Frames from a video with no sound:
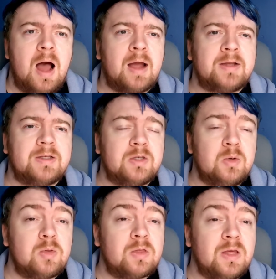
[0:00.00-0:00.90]
I
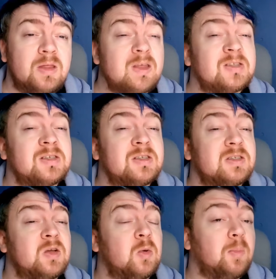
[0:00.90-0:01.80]
do think this is
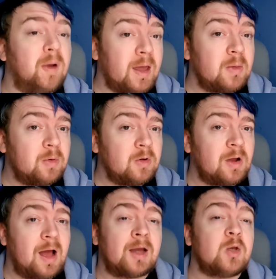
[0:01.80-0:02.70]
still
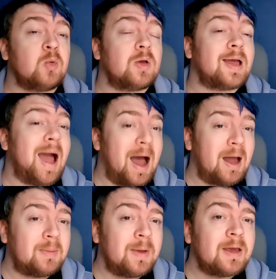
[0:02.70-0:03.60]
playable and you
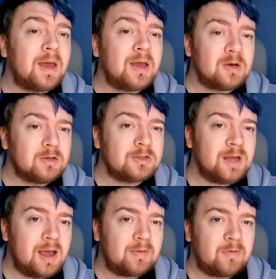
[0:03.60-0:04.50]
can make a good
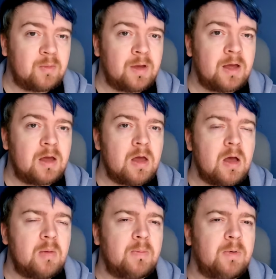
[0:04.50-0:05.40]
deck from it,
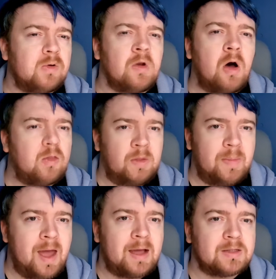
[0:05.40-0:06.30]
but not the
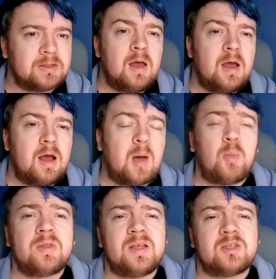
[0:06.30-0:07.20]
best. And
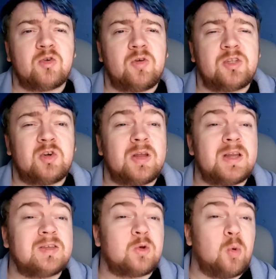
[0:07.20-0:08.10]
with this creature, it
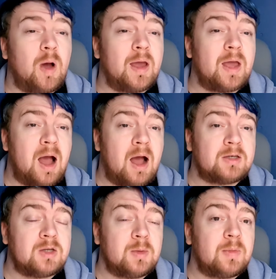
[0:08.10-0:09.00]
is quite
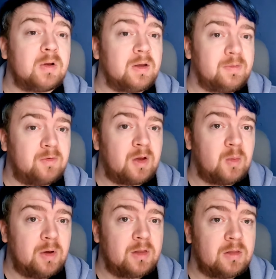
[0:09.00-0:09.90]
hard to proliferate
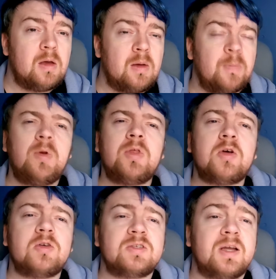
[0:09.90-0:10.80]
with. But the
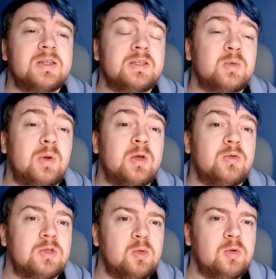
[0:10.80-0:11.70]
good side is when you
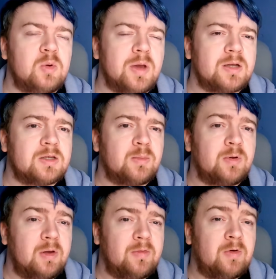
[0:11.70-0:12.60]
do, you get to
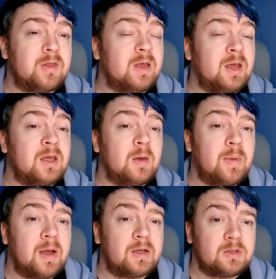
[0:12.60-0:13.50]
proliferate the
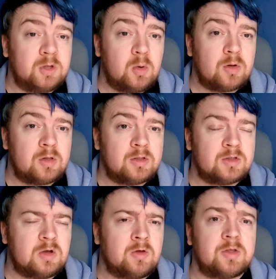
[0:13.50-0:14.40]
Incubate
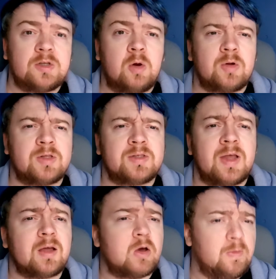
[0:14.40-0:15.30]
tokens or the tokens
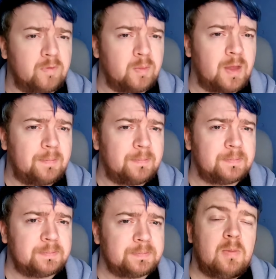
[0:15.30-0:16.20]
that come from them.
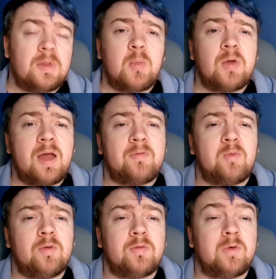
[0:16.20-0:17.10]
But then we have
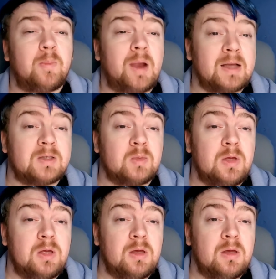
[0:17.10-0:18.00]
one from last
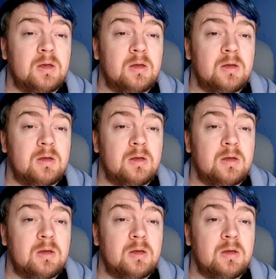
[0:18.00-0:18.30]
week.